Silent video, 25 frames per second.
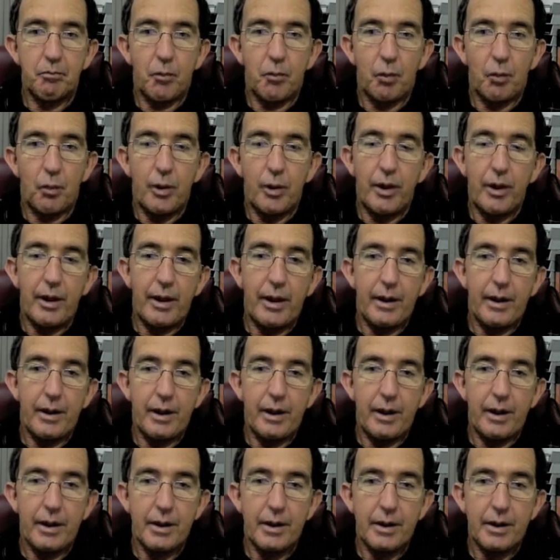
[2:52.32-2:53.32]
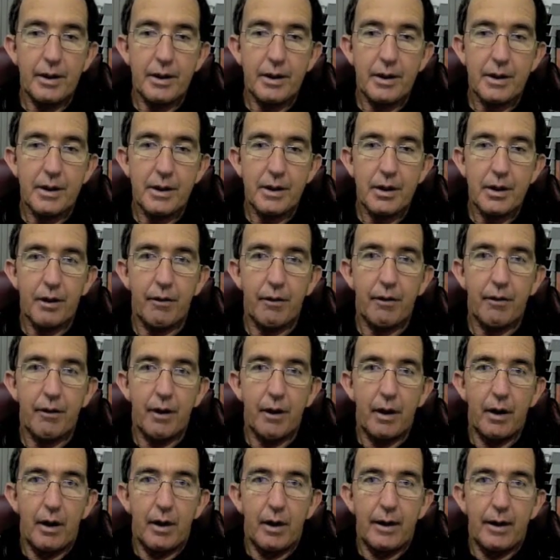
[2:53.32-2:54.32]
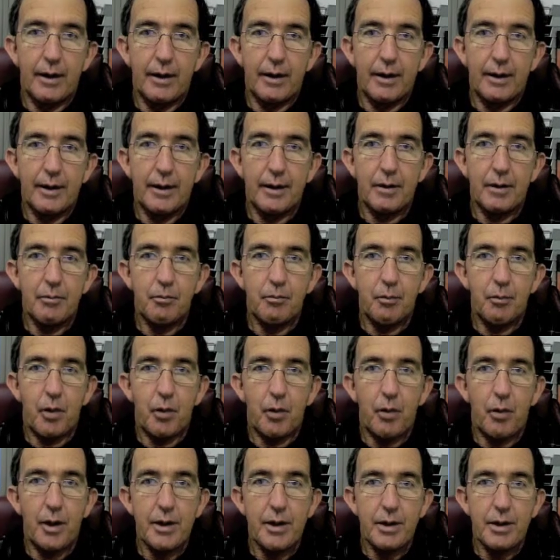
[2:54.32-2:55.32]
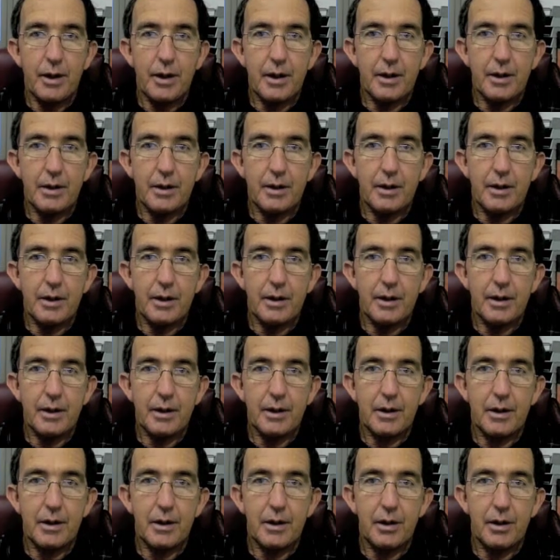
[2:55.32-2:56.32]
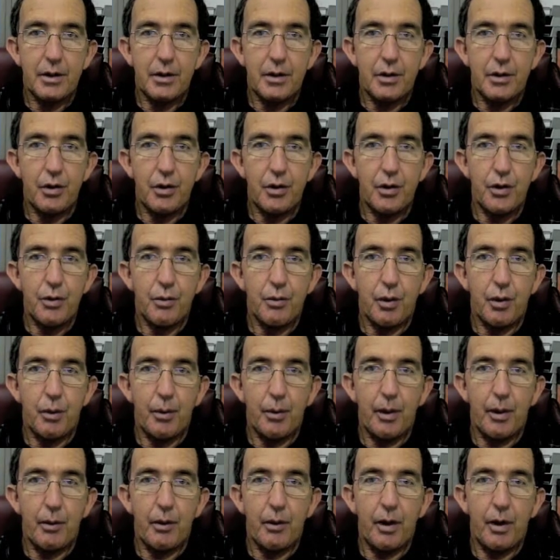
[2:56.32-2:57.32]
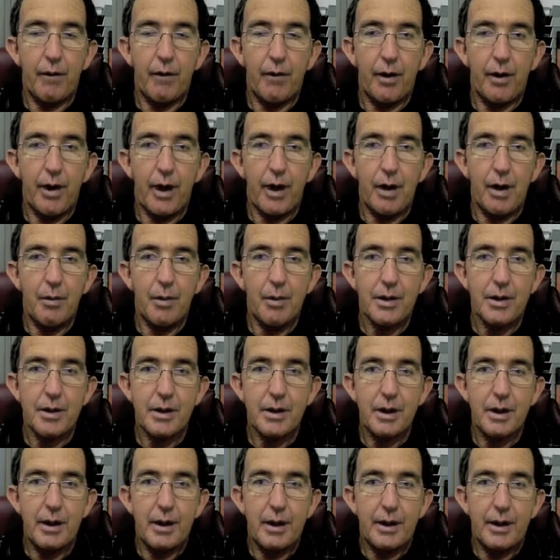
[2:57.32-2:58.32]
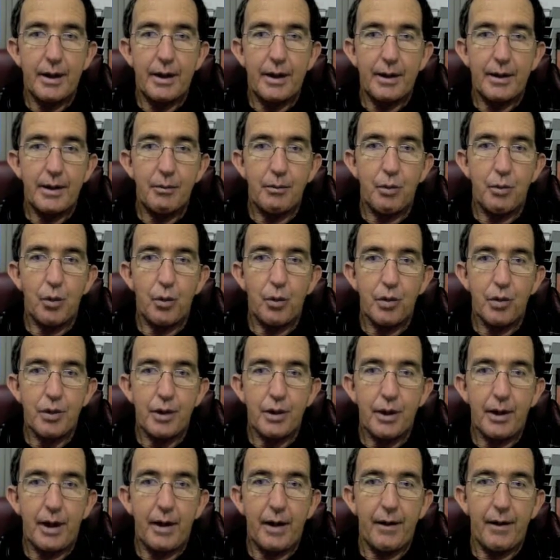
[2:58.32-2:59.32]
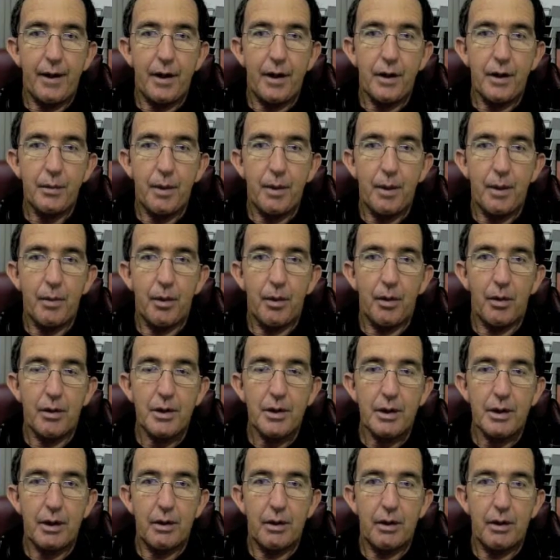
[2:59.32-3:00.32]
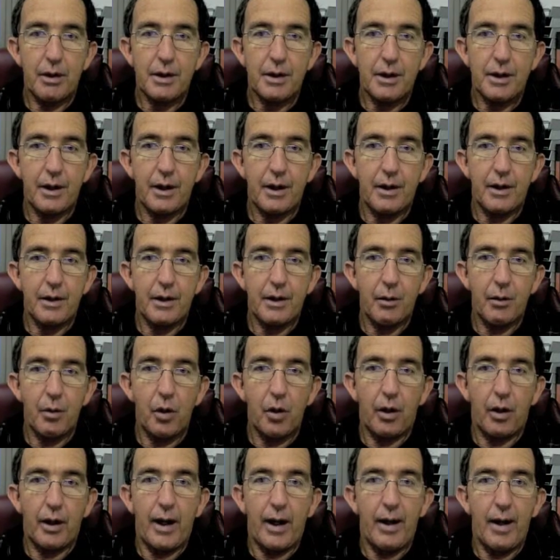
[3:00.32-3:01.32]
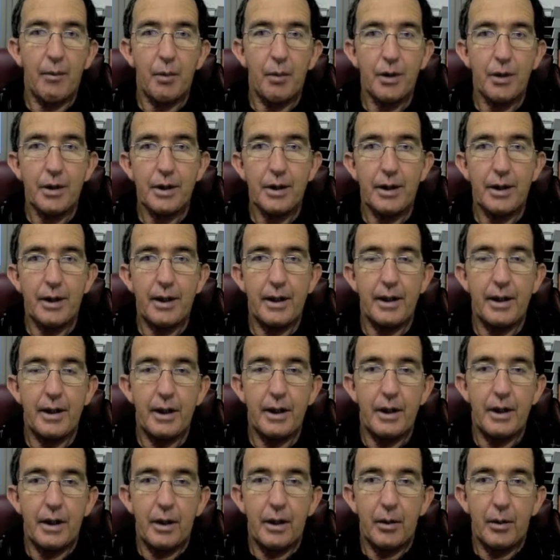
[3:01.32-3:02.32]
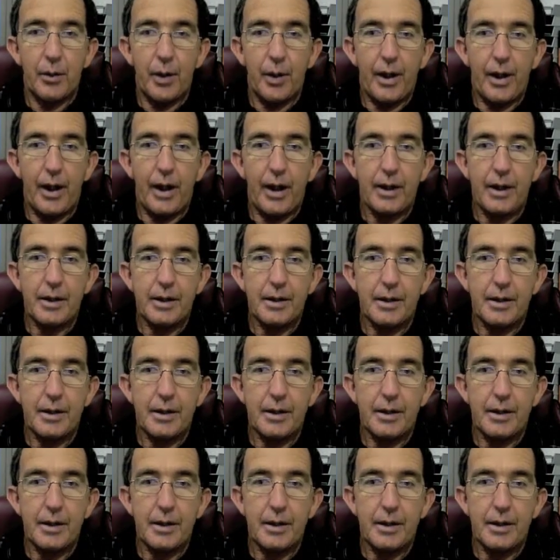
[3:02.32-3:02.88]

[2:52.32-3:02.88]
we need the assistance of a resident that joins your property, one of your neighbours. It's important to get those people on site so that the work can proceed without